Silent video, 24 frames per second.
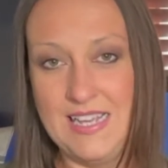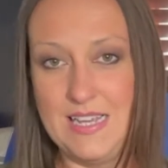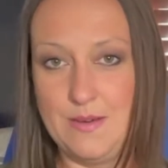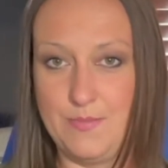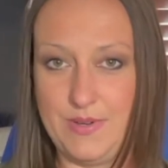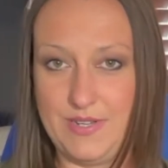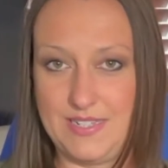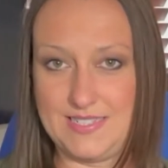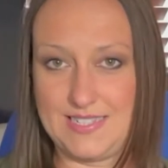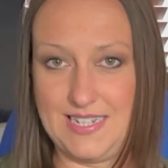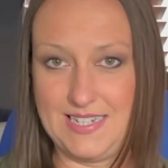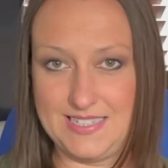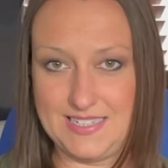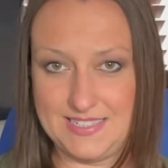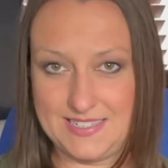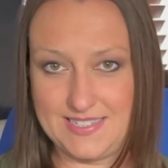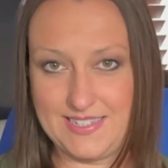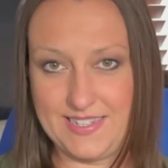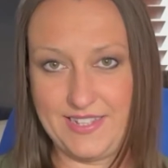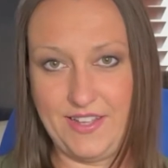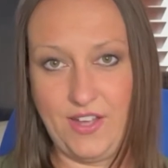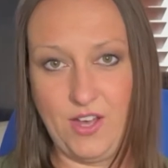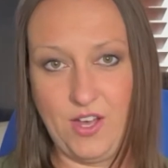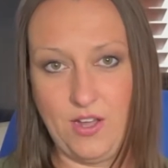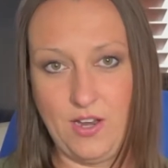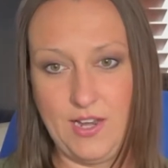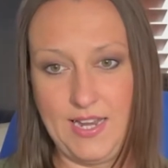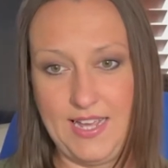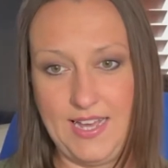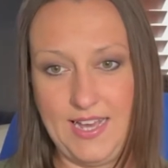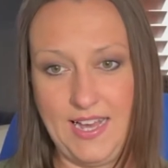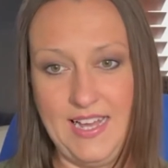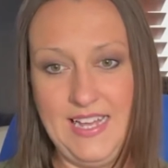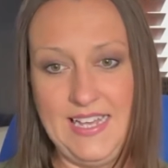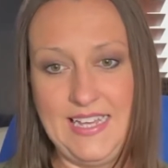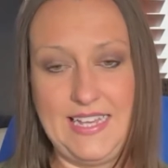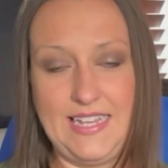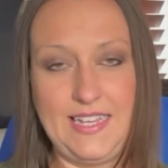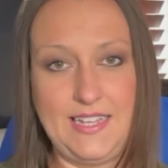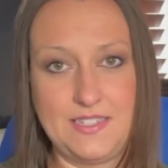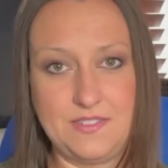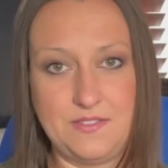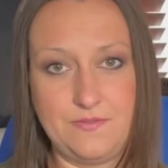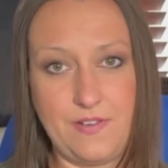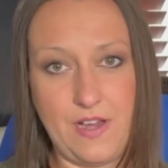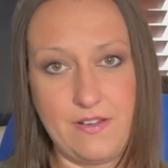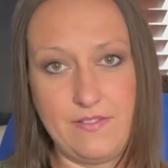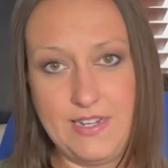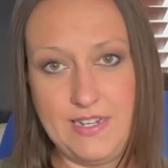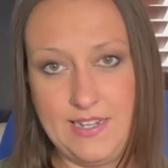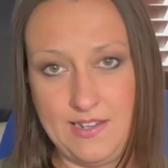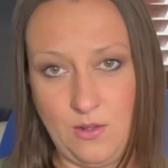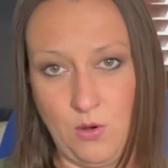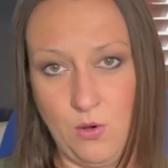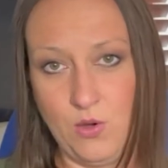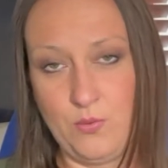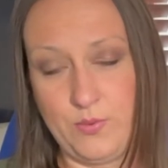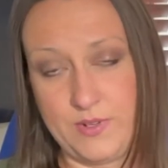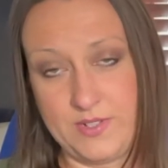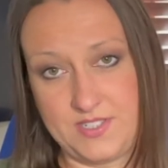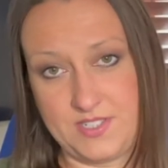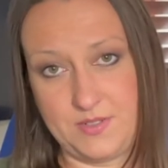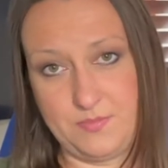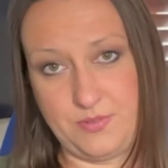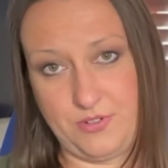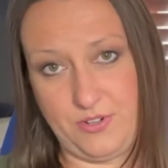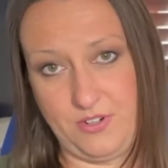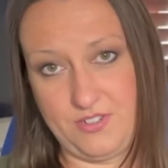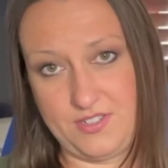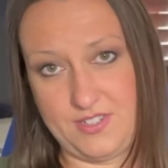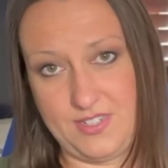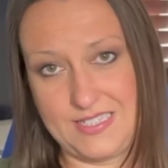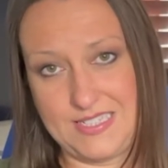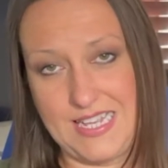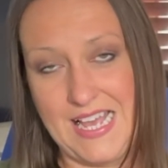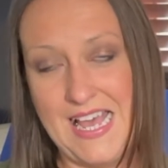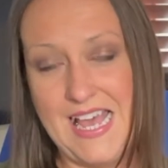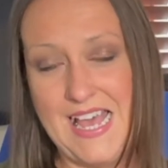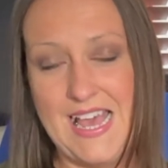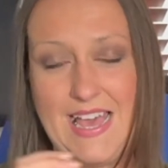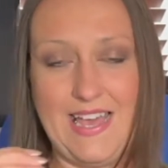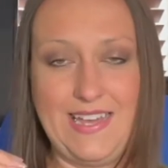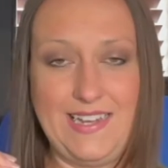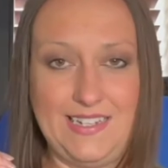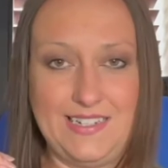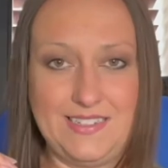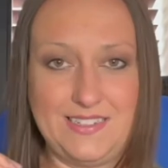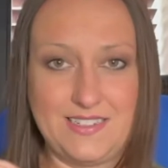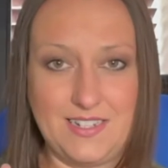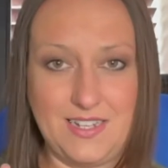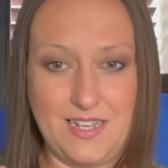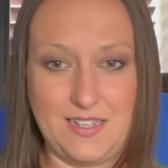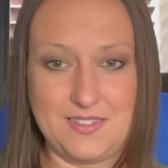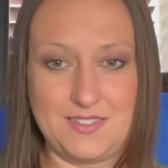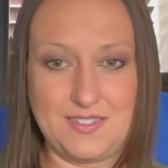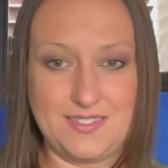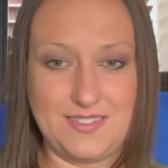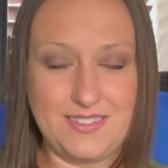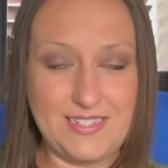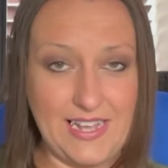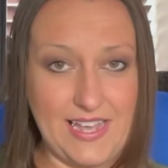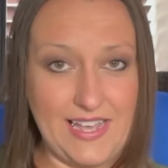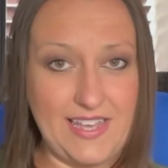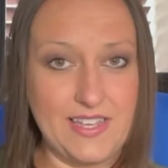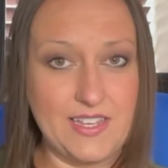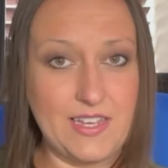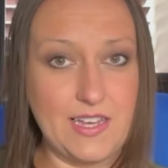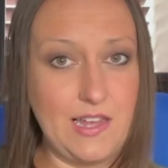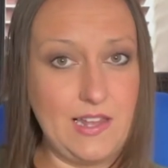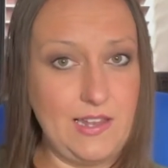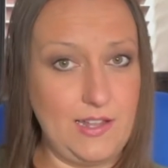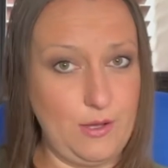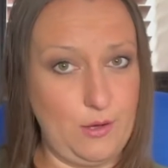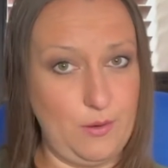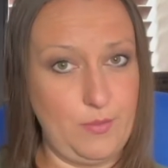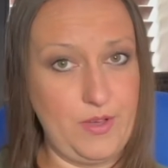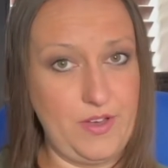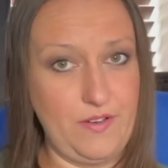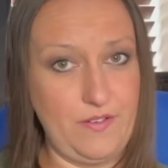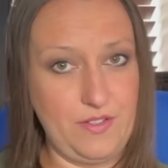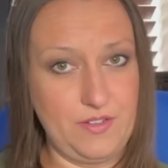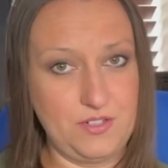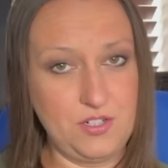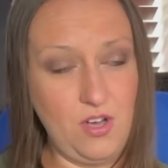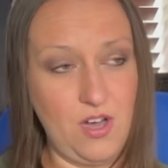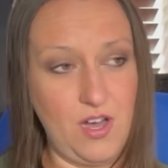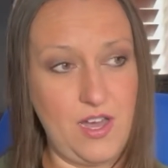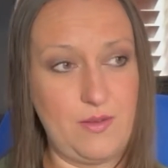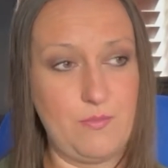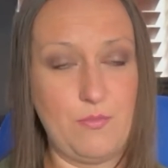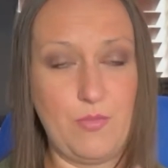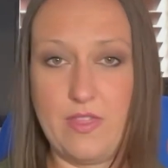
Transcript: But as I did say earlier, it is a very long-winded process and it does take a little bit of the time.